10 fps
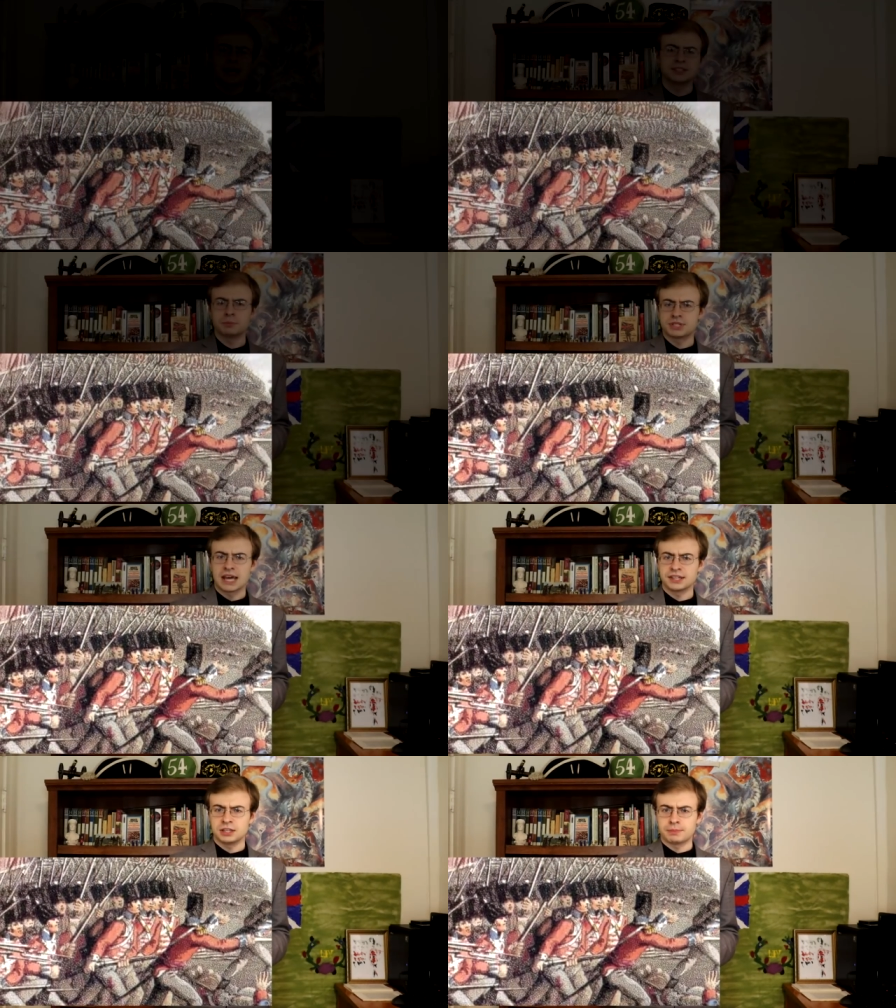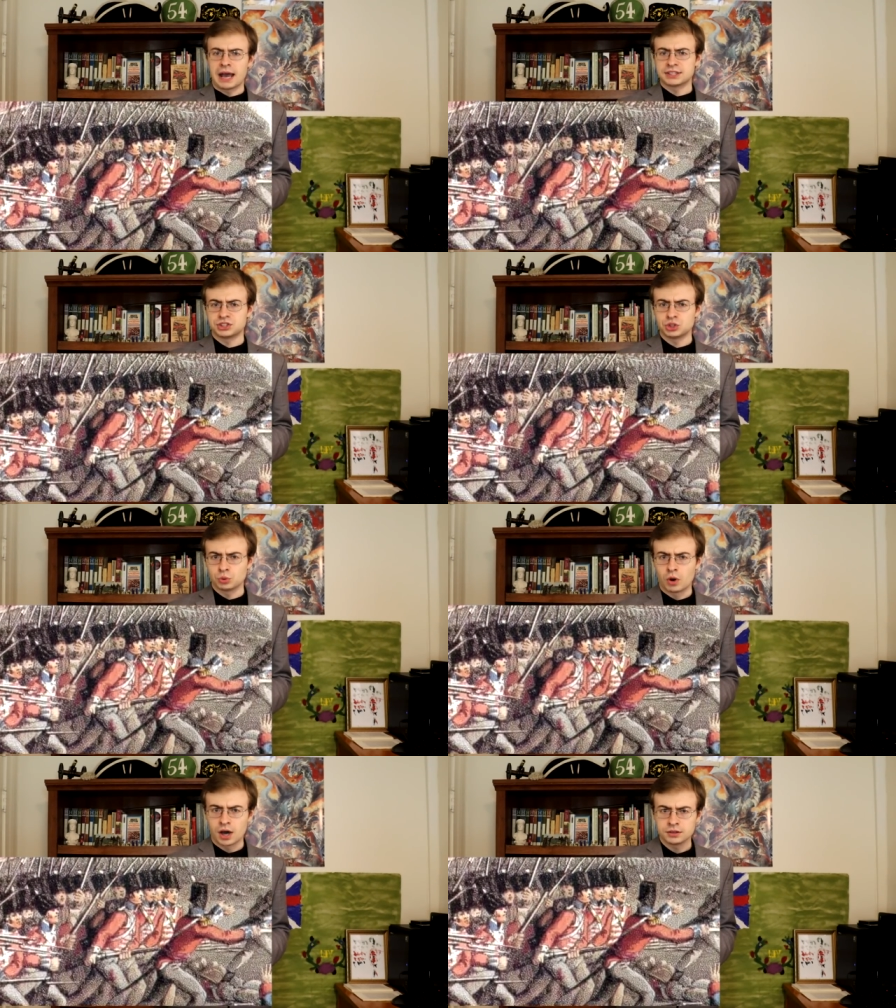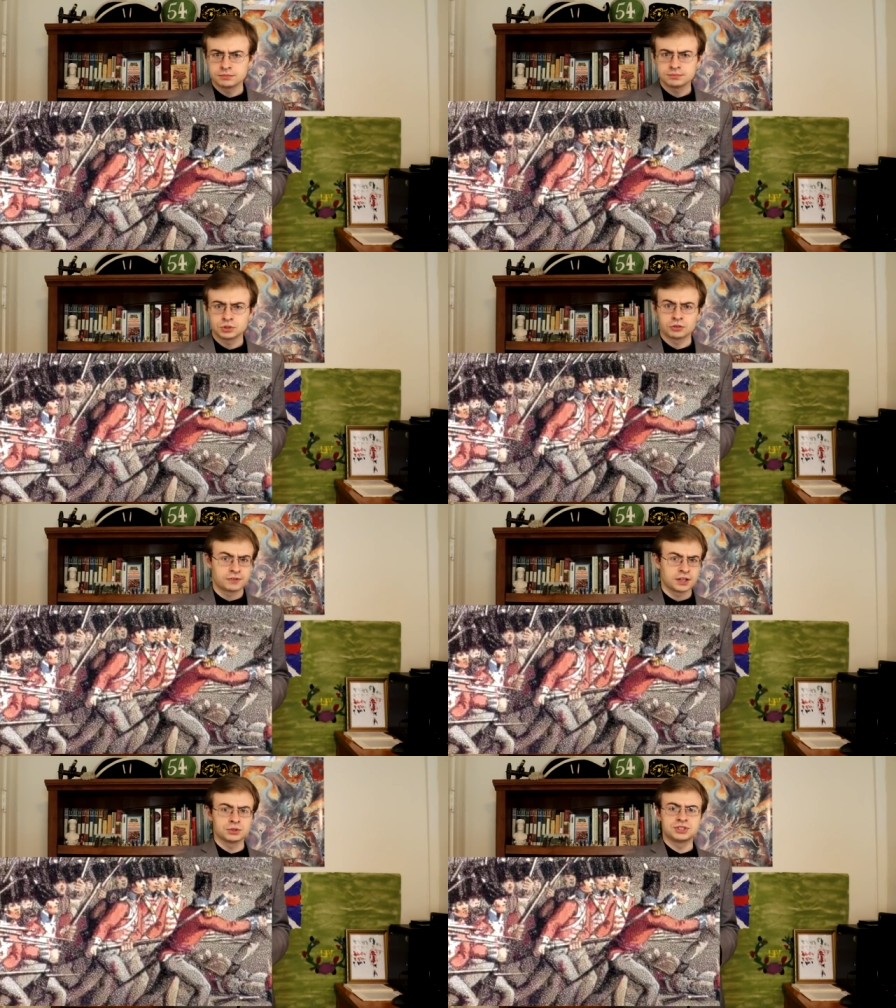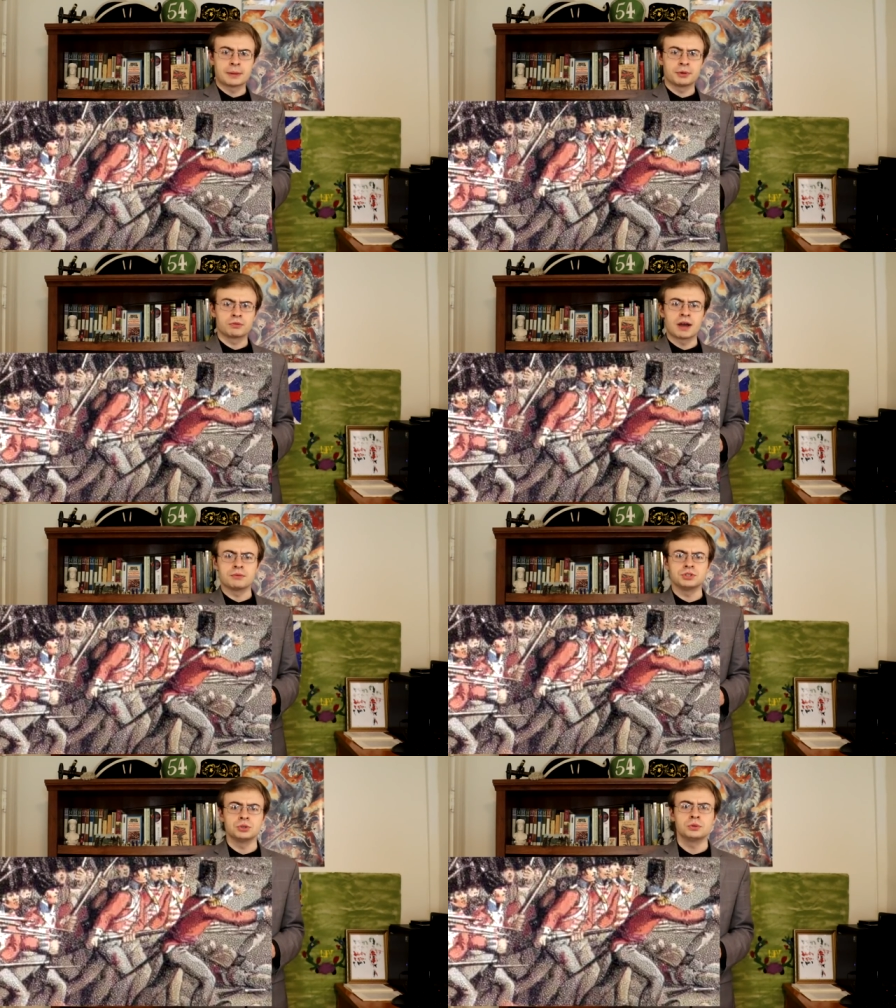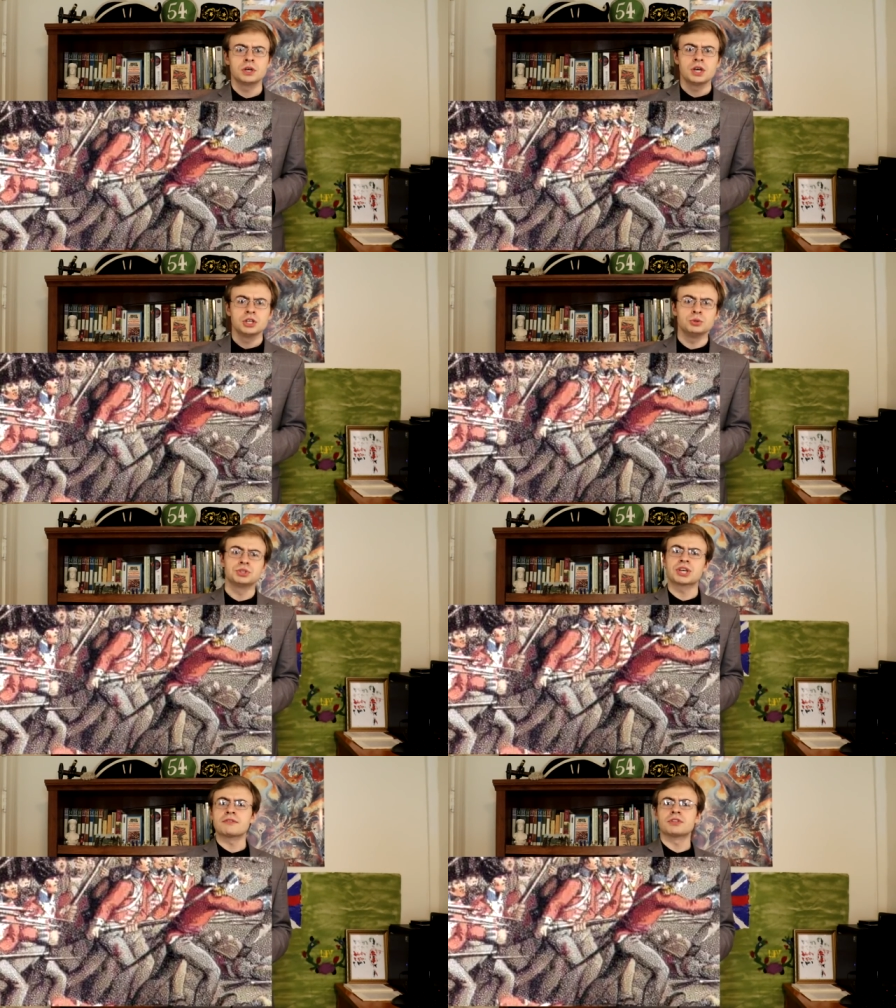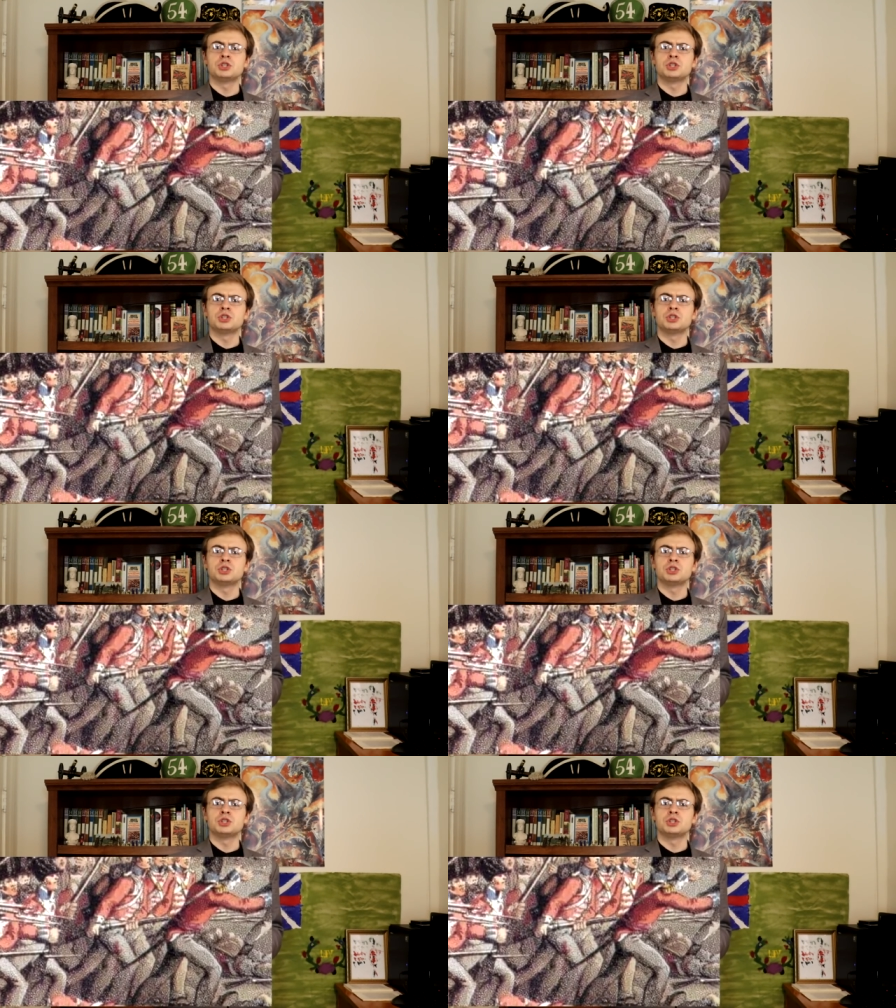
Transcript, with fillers: As the battalion passes you on, your fellows stepping round you, you discover